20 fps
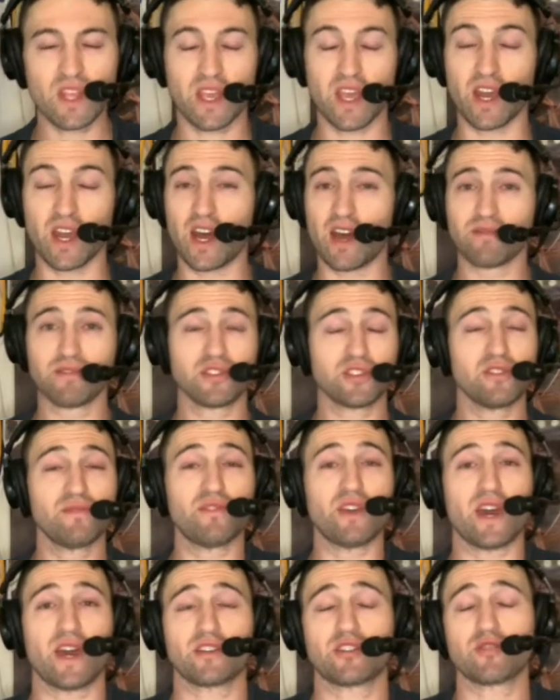And
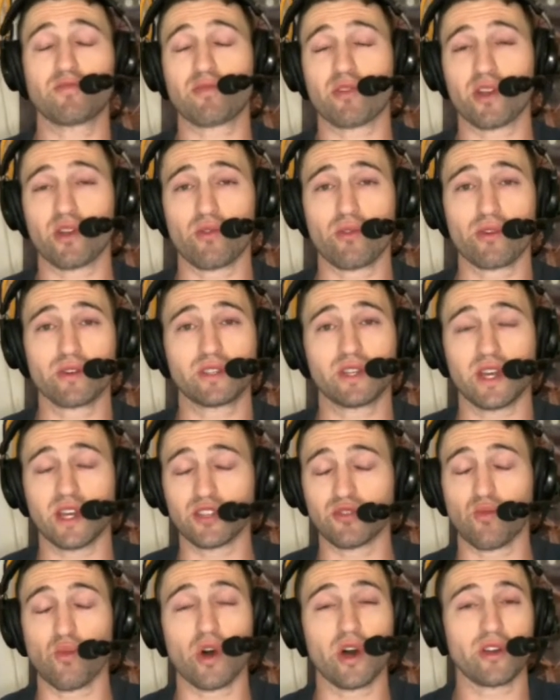obviously, if you had to
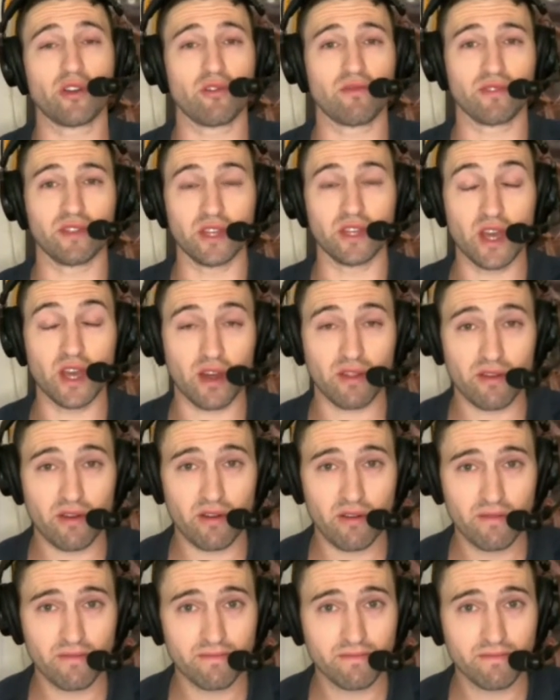prioritize one over the other,